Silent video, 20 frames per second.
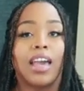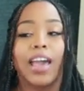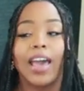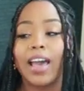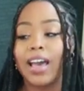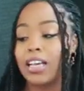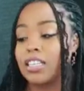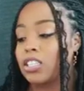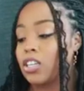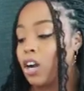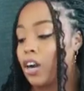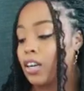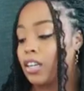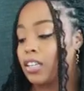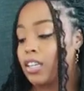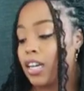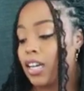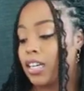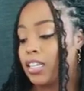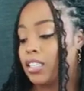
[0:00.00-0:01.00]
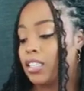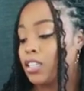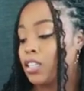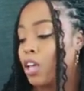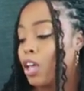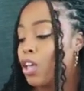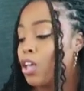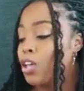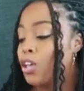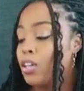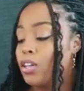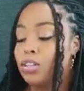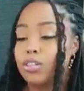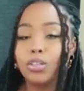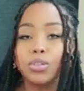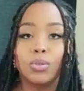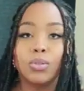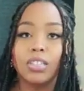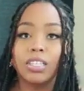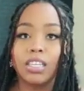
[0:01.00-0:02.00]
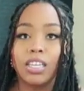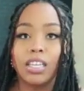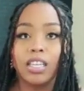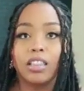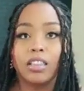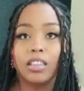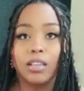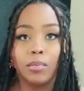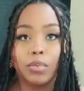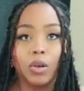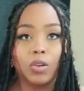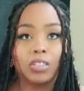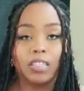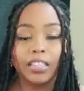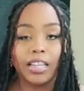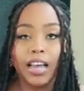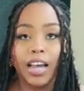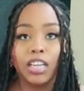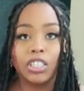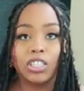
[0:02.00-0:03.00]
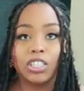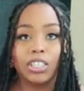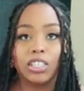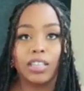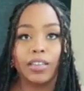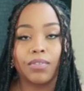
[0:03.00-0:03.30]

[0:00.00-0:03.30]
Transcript: has our clients losing the most lashes.